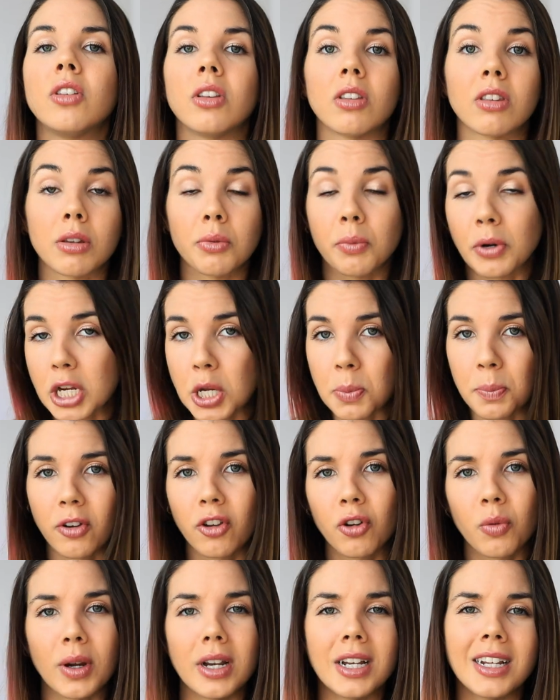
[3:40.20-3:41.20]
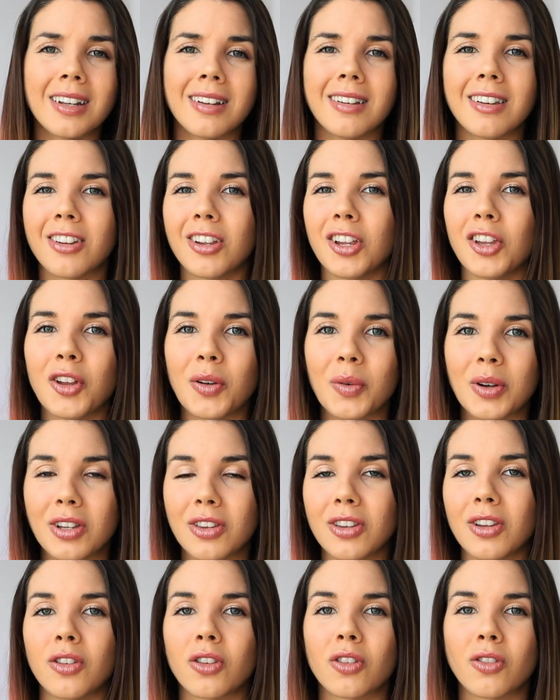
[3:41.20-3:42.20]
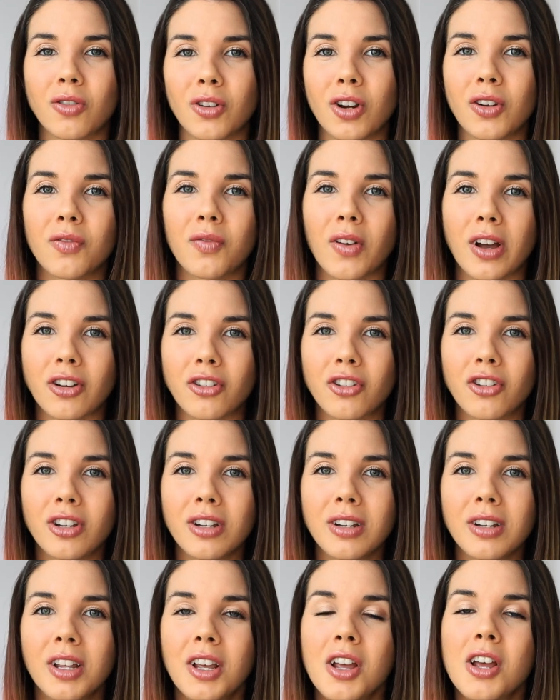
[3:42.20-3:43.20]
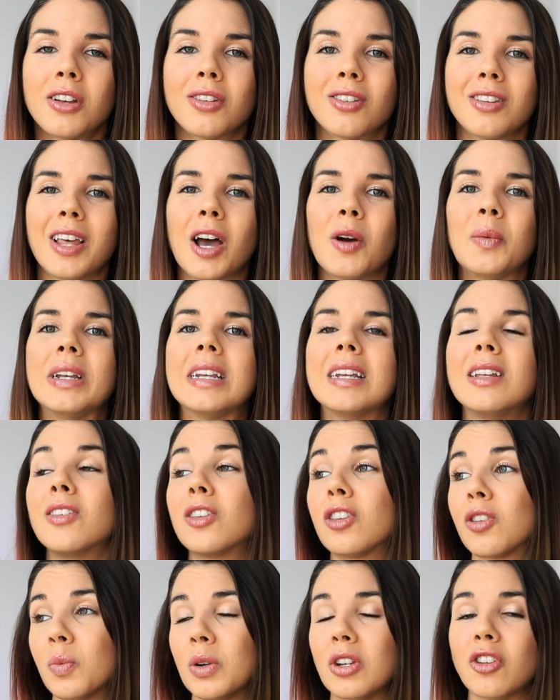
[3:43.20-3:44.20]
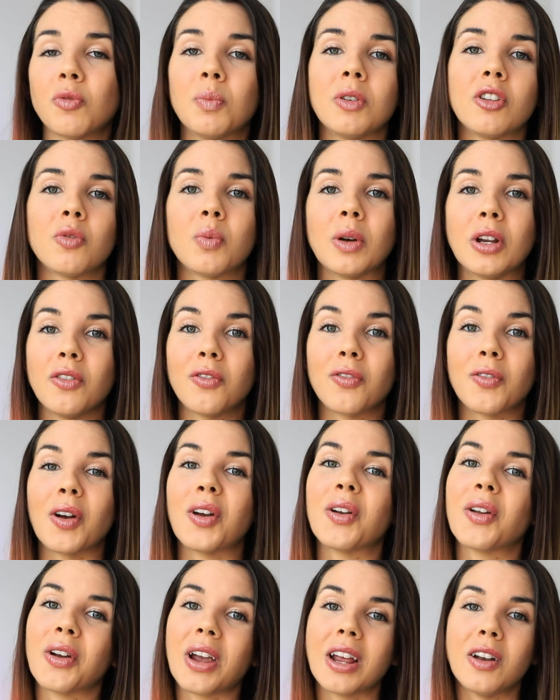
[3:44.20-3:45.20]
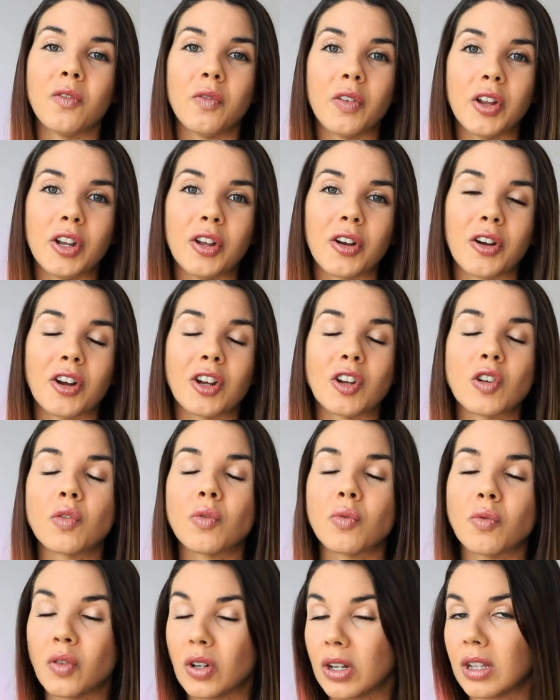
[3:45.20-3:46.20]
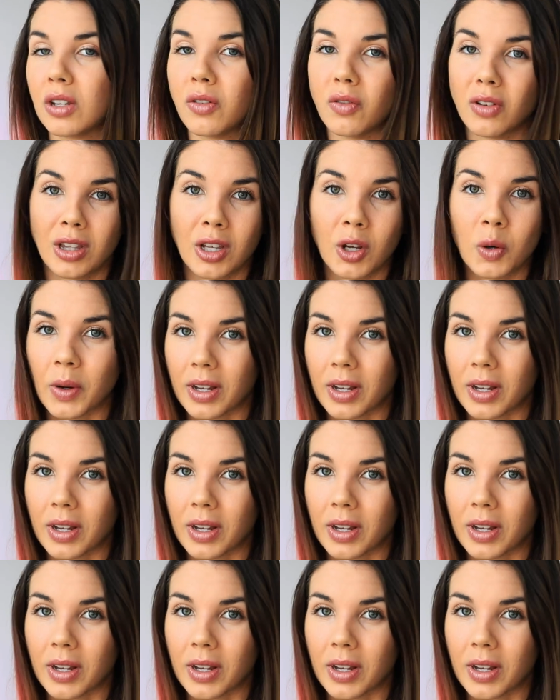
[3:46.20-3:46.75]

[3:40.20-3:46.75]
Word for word: to switch between a continuous and strobe function so that we can switch between photo and video really, really